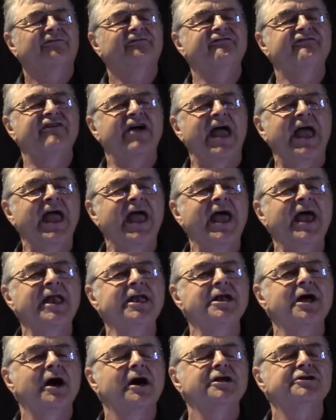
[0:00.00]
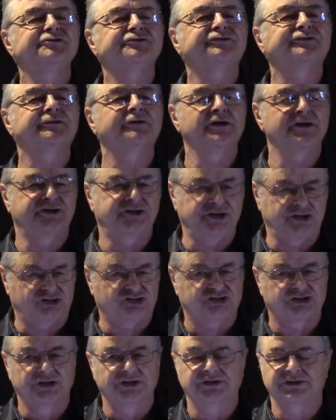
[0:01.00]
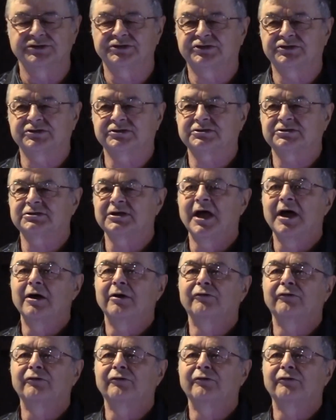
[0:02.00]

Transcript: Vain traditions